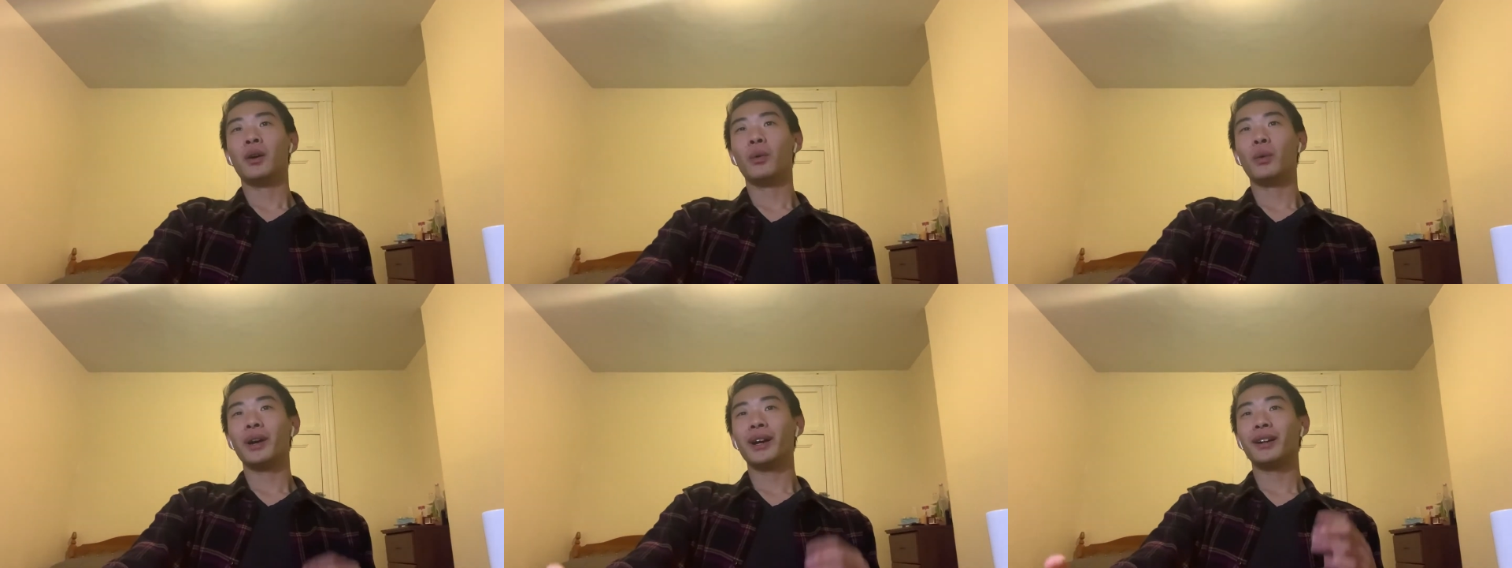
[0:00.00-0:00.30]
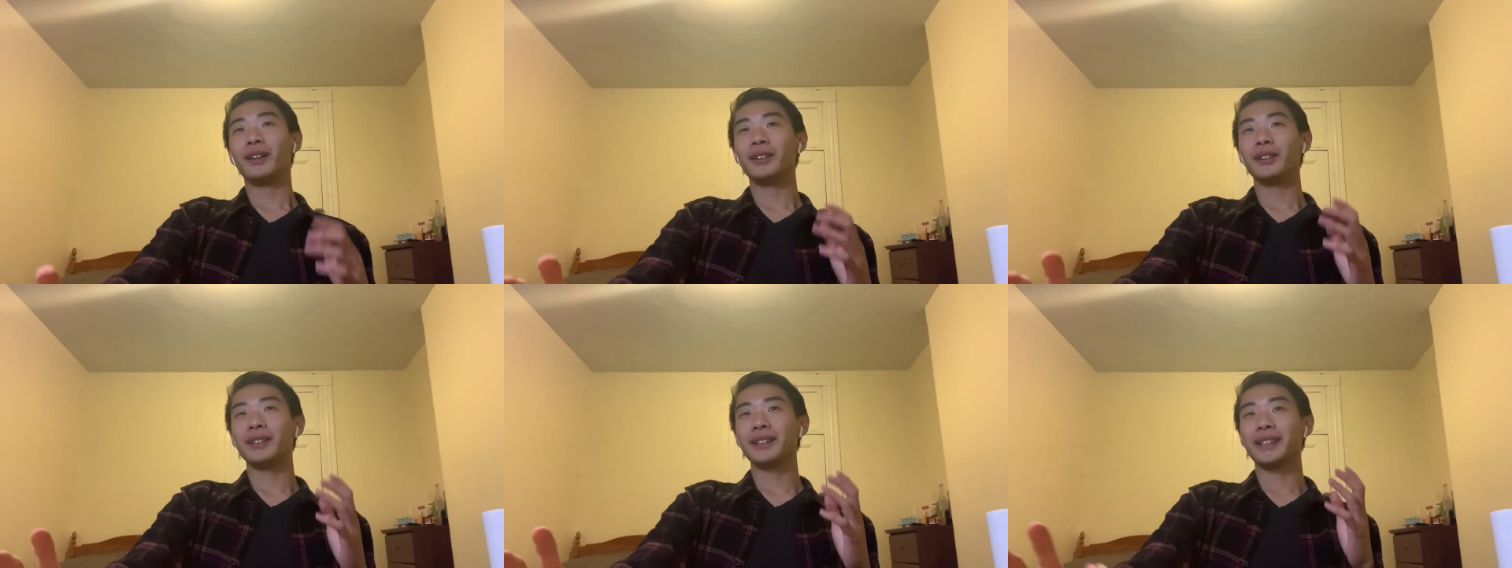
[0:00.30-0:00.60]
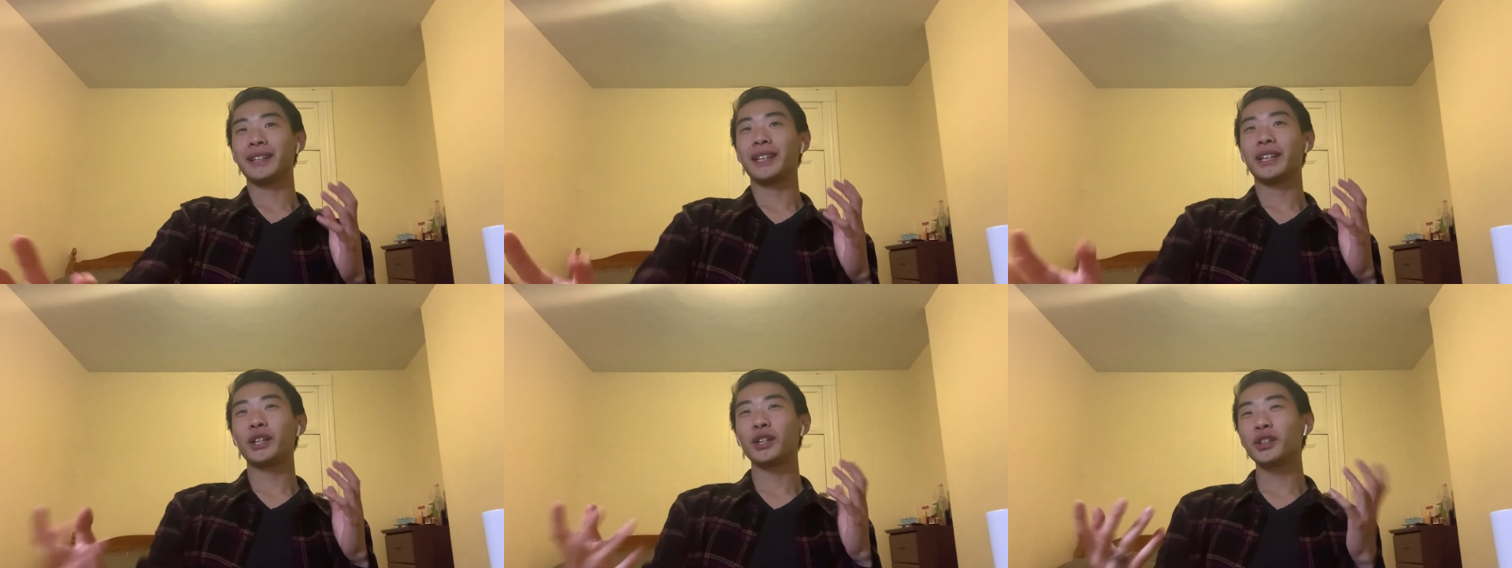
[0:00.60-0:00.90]
Well,
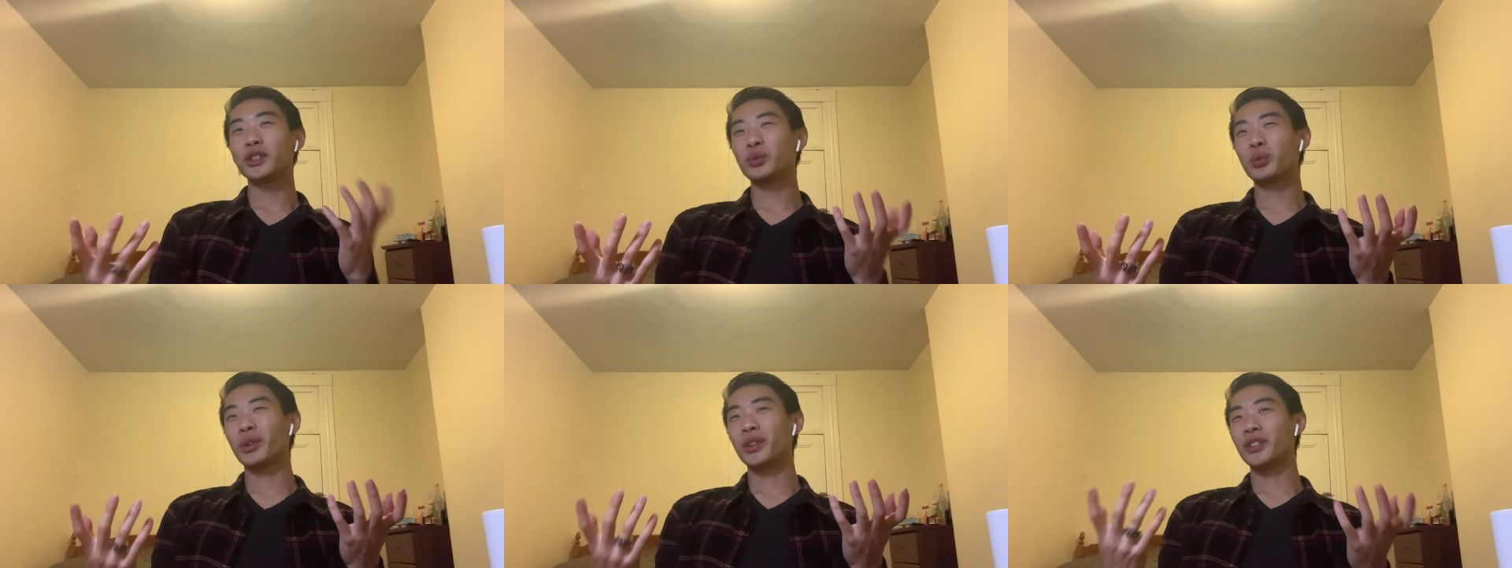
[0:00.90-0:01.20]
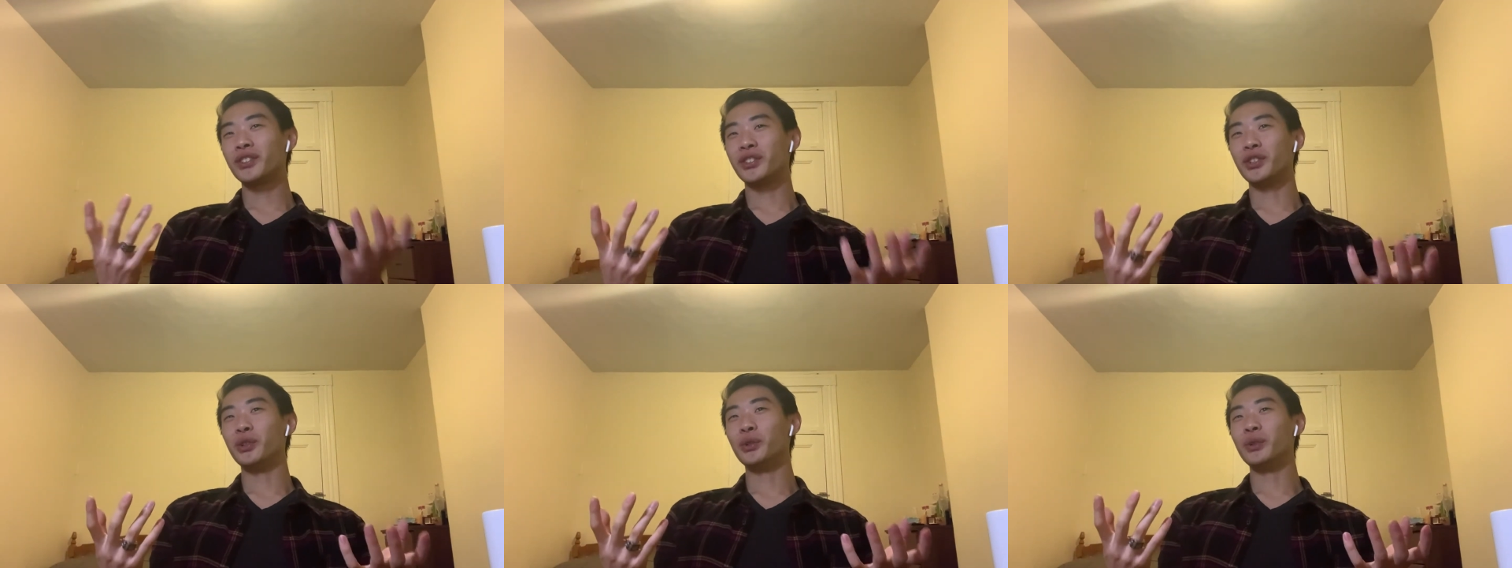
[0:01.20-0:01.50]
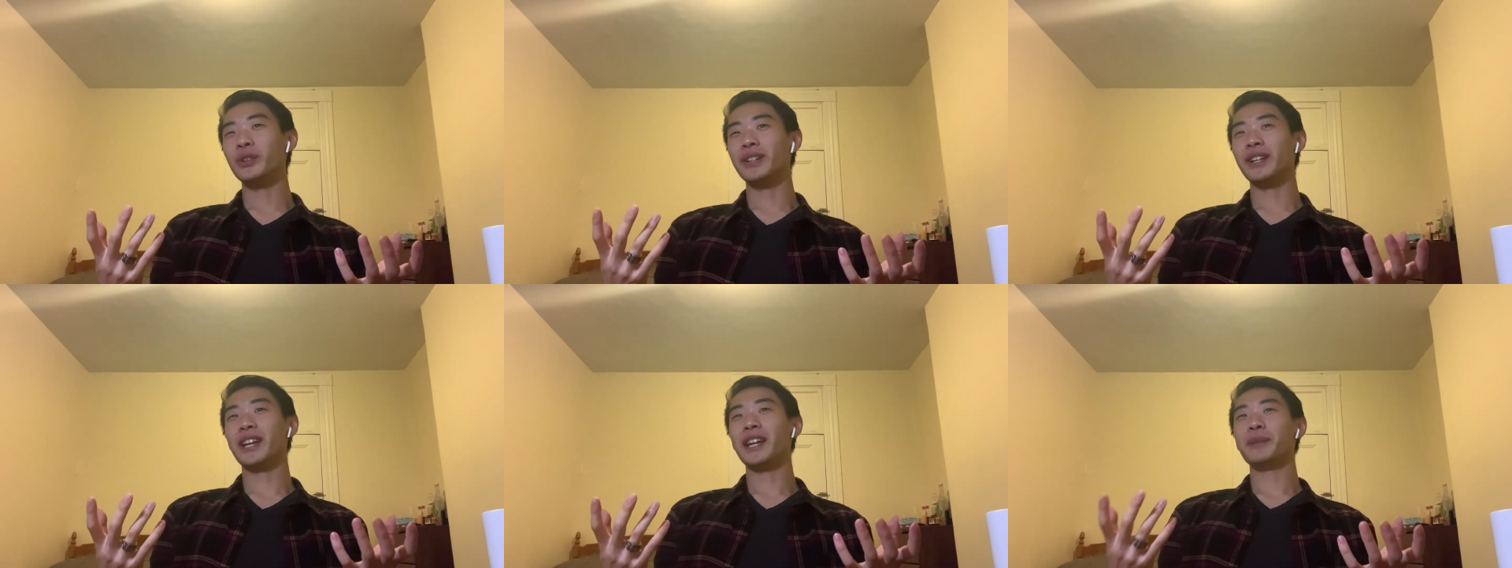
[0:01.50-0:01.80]
here's where a
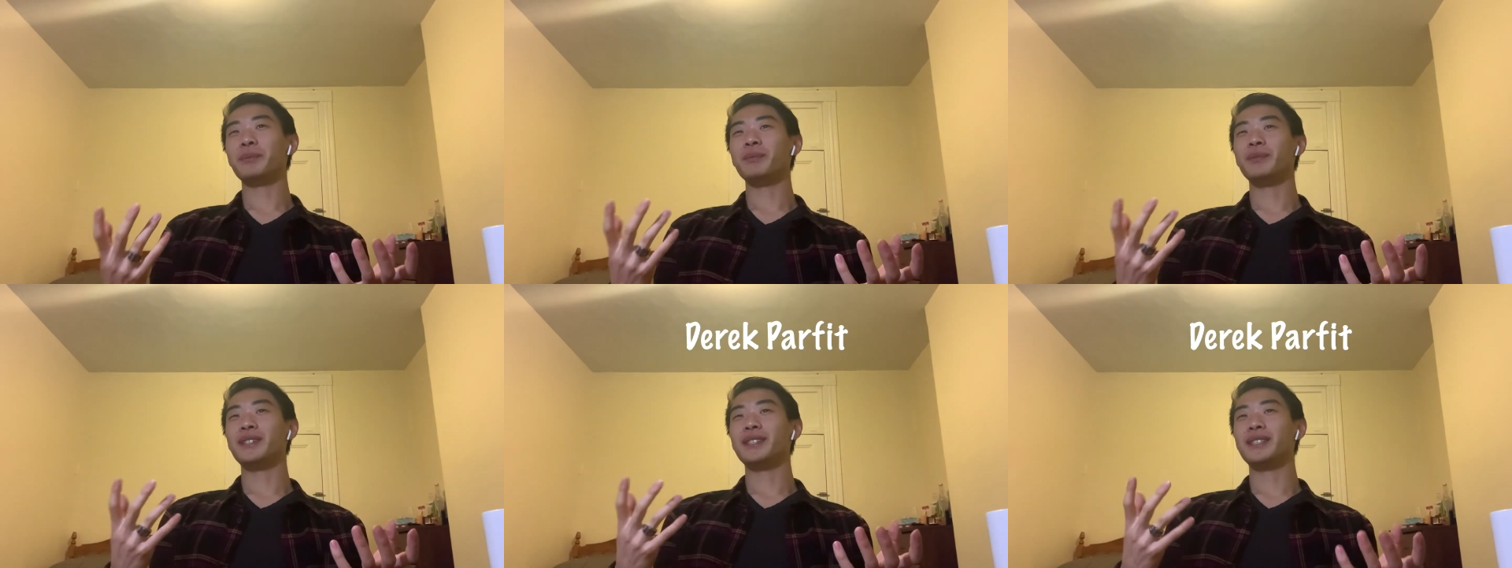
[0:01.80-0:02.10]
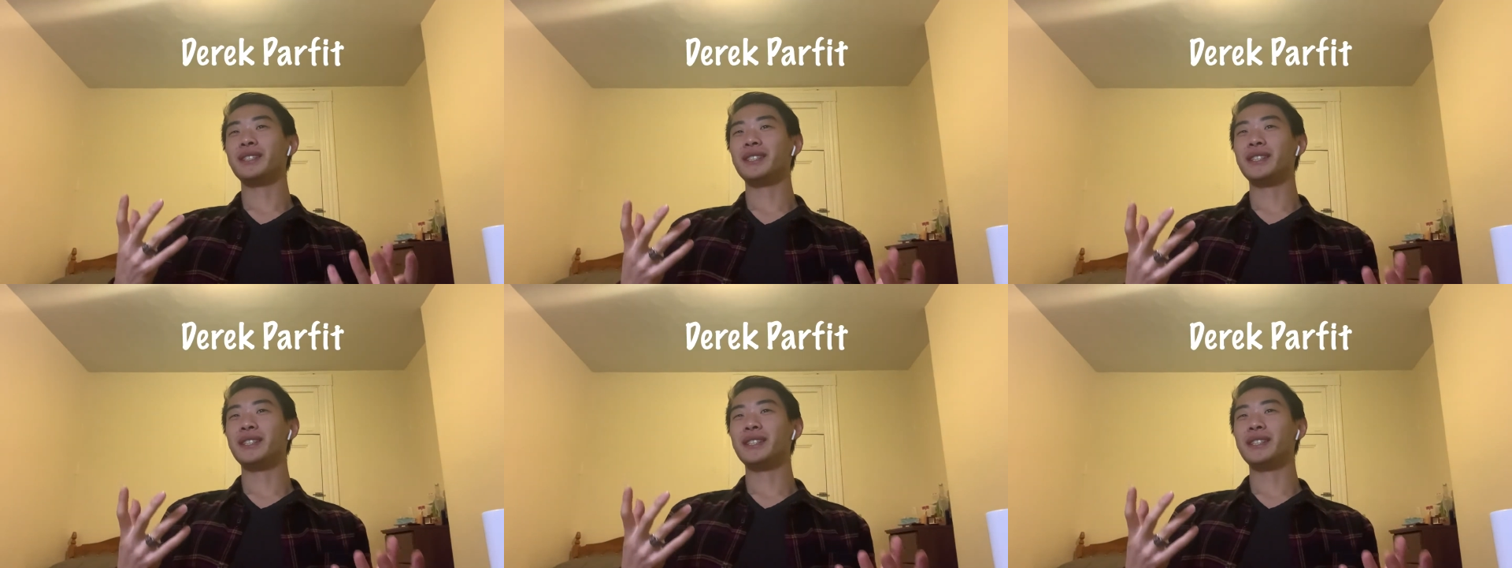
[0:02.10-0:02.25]
dude named